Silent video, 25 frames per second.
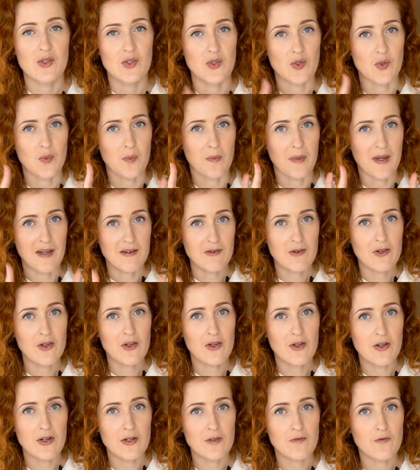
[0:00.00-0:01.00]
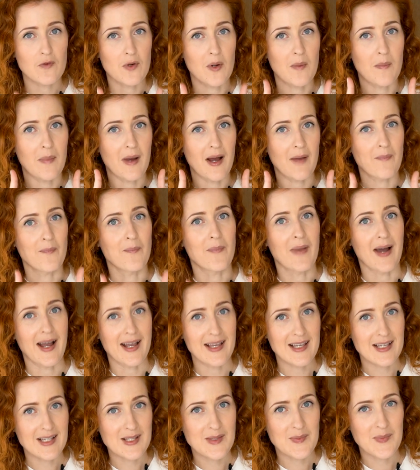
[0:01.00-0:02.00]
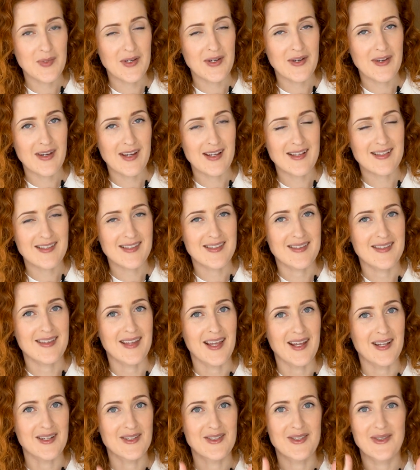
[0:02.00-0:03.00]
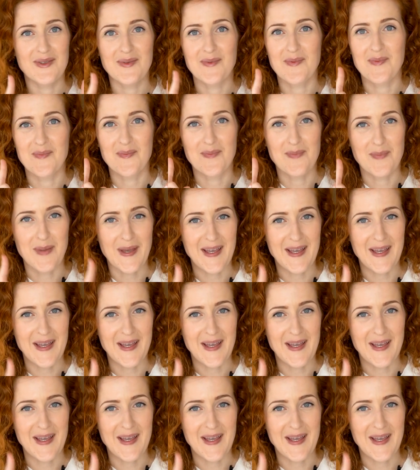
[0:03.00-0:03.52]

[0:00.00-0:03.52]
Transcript: so better learn from my experience than to